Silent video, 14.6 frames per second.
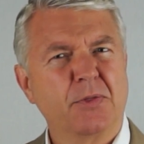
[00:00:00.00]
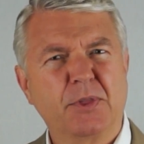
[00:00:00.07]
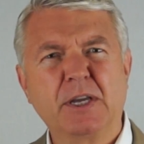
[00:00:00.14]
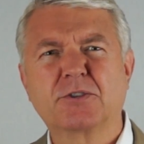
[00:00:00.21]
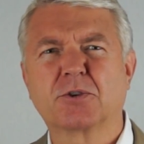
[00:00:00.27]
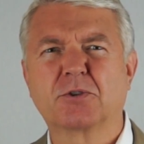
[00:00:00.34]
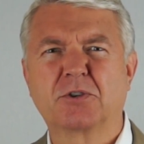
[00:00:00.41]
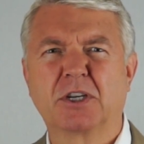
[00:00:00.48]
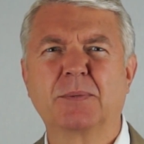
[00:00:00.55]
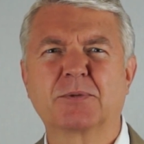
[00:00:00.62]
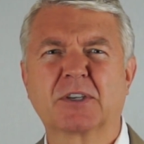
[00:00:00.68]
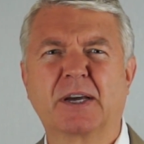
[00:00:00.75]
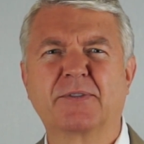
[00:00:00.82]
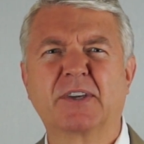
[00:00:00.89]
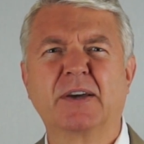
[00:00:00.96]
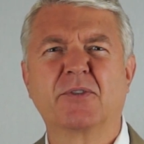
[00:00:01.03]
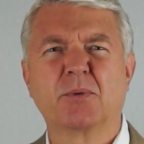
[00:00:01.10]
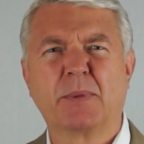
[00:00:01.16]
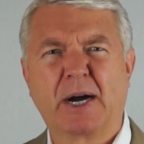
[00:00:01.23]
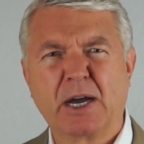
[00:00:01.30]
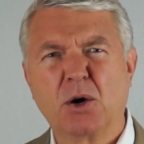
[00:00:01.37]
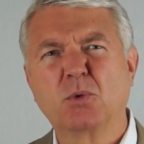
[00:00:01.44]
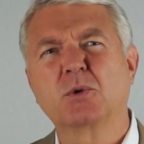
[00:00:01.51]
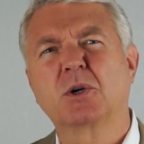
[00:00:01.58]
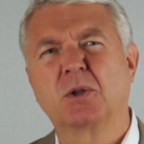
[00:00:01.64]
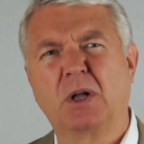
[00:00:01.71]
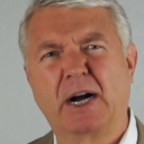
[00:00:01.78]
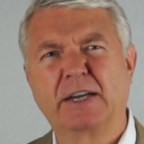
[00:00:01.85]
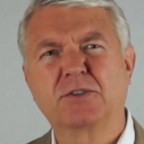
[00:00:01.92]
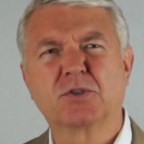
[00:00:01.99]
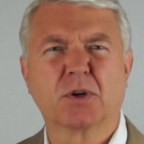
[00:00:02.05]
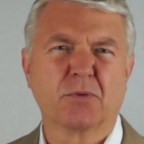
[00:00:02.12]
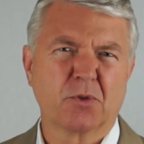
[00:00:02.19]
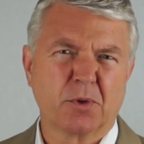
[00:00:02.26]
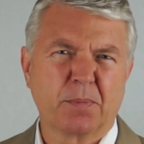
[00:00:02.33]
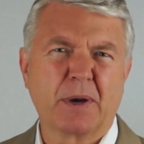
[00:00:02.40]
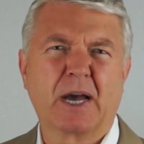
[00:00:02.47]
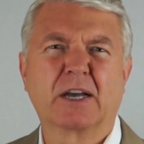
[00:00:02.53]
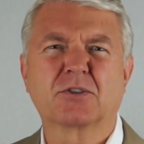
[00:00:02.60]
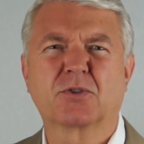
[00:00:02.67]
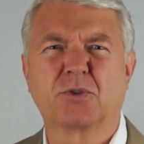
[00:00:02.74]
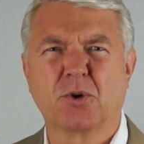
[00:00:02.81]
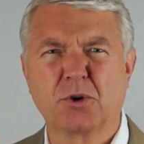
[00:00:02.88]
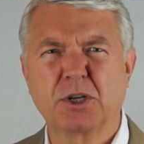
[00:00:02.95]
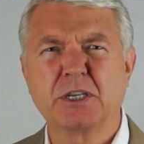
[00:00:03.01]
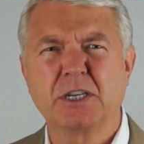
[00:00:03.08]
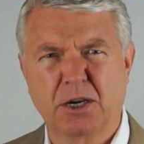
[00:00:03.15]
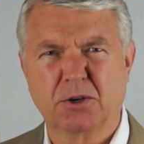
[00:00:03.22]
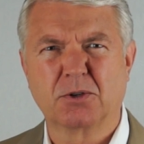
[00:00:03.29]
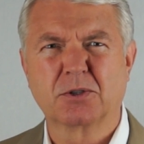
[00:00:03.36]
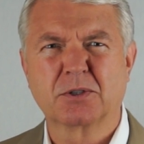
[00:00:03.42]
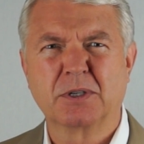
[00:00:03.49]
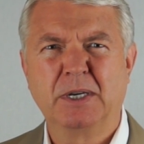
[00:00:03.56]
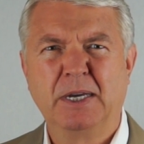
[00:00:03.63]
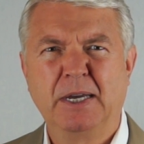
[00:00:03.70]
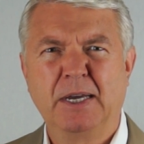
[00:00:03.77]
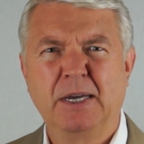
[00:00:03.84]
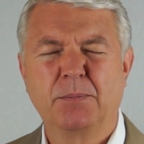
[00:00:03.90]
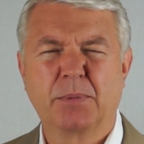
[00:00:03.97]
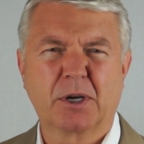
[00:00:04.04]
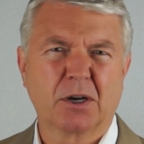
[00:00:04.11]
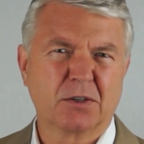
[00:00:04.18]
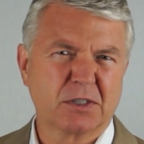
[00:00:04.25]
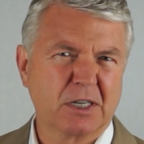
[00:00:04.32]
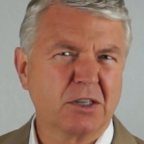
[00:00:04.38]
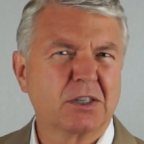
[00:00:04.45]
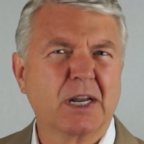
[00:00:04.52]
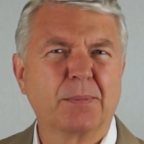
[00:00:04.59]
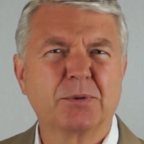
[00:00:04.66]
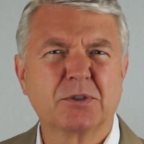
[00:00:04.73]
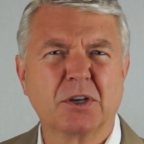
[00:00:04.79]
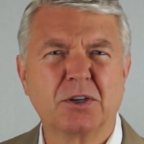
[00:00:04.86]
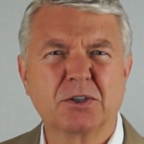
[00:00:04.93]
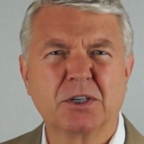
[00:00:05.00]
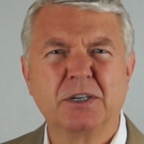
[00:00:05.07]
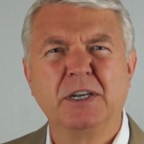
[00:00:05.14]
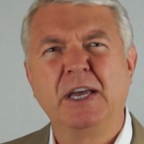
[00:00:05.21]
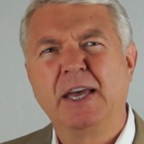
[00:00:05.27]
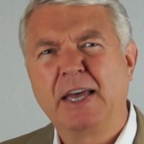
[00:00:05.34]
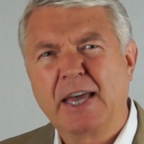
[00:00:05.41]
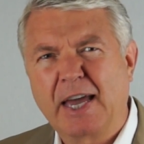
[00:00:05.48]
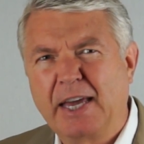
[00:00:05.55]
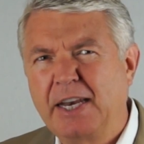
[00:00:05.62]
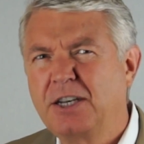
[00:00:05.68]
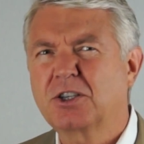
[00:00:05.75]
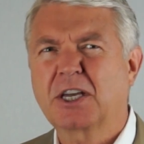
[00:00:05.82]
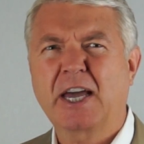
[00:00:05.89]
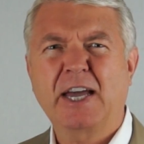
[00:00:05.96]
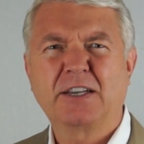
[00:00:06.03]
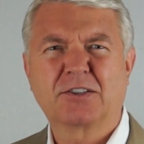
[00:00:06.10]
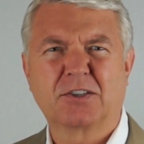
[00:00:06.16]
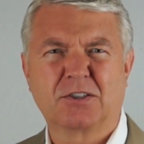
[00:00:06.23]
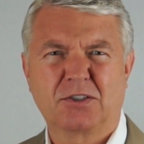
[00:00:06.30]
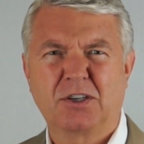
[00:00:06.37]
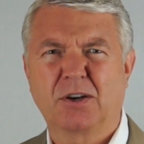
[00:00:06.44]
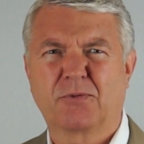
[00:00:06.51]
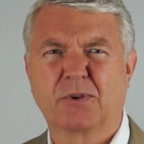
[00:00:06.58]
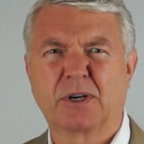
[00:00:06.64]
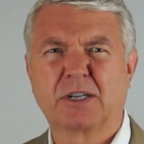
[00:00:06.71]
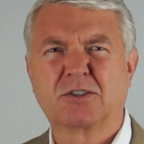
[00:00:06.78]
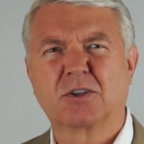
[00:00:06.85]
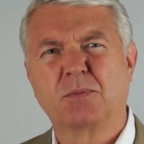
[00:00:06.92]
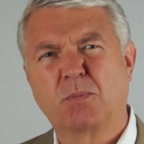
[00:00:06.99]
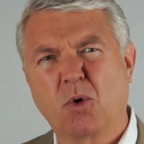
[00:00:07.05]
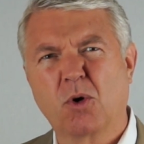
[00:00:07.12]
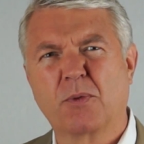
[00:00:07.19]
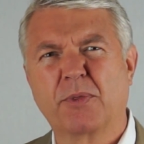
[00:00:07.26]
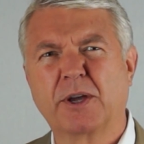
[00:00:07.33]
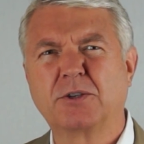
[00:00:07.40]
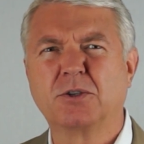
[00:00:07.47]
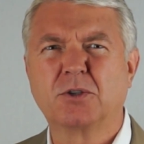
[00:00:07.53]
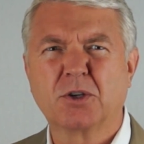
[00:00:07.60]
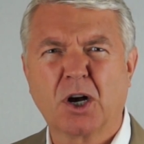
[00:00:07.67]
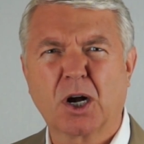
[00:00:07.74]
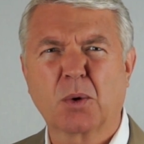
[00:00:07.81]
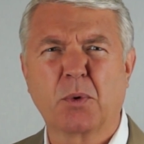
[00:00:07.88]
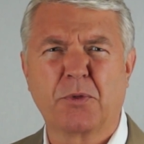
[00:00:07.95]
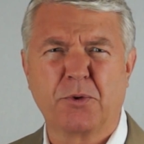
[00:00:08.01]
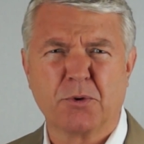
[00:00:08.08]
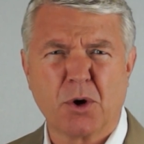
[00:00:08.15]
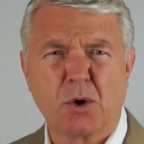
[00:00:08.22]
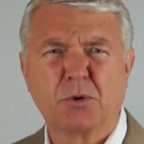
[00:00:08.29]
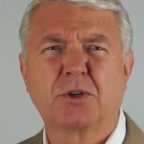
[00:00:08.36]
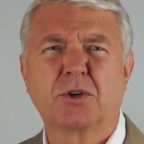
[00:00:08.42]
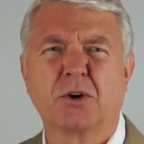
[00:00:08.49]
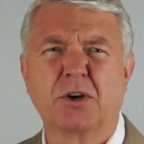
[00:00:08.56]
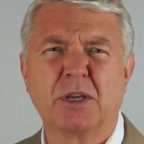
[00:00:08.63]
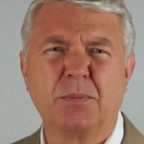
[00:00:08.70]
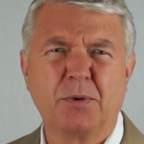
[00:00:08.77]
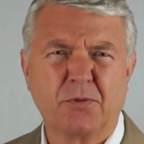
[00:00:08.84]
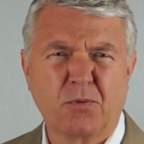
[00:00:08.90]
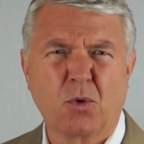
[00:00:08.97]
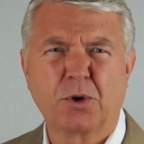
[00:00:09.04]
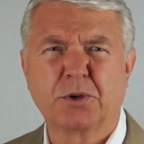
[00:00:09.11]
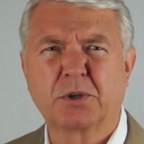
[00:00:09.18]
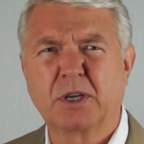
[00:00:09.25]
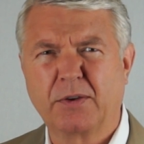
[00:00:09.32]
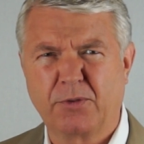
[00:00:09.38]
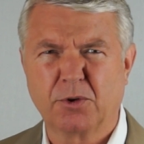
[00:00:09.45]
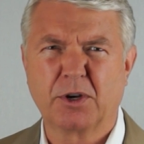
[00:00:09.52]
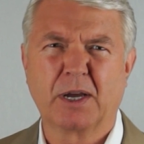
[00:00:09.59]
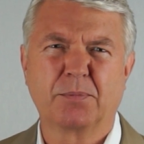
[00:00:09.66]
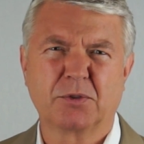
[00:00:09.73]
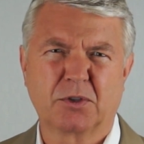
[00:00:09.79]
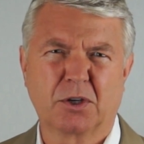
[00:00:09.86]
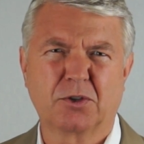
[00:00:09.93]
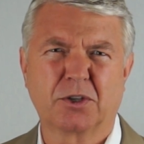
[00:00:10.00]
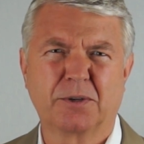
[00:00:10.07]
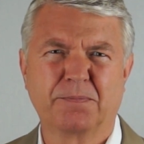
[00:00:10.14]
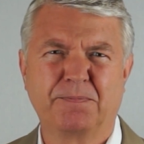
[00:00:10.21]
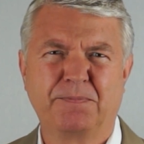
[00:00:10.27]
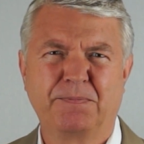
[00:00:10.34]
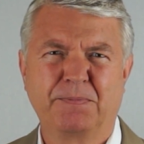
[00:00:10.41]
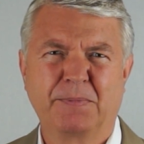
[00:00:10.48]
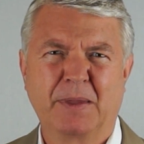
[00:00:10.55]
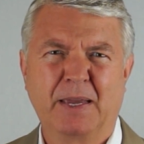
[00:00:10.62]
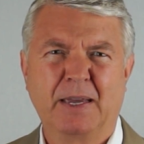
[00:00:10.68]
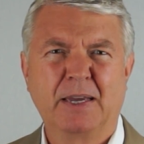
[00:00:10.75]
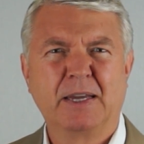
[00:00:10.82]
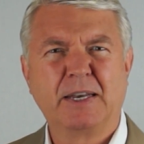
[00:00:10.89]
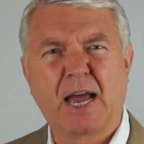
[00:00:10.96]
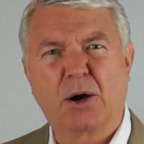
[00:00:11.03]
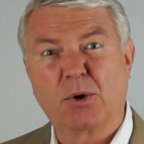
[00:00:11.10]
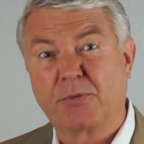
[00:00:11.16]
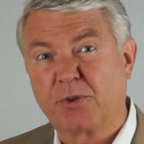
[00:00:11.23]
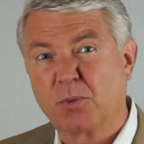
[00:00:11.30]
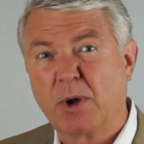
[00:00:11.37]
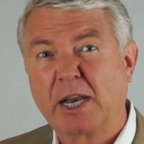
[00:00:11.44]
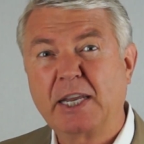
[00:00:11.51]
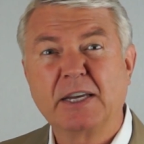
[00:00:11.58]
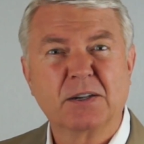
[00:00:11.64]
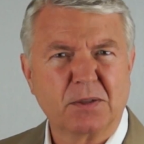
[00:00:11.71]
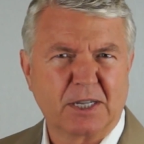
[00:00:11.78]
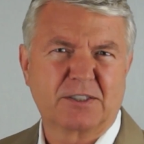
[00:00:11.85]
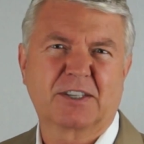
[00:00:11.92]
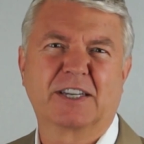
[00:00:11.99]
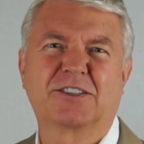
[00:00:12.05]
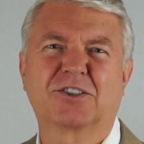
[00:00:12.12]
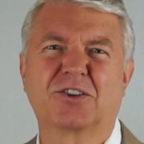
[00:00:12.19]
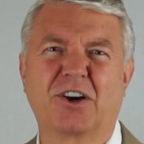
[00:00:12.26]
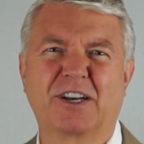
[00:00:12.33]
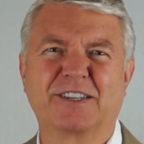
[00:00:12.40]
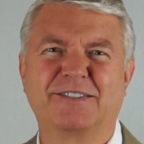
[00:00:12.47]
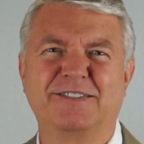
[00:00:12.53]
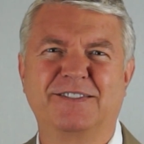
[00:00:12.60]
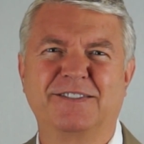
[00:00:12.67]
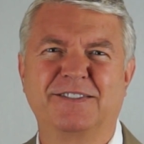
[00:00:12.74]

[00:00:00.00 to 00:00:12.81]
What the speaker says: These are tips I've given my own clients over the past 30 years. Because each deposition and each case is different, it's important that you talk with your own attorney before you give your deposition. Now, if you're ready, let's get started.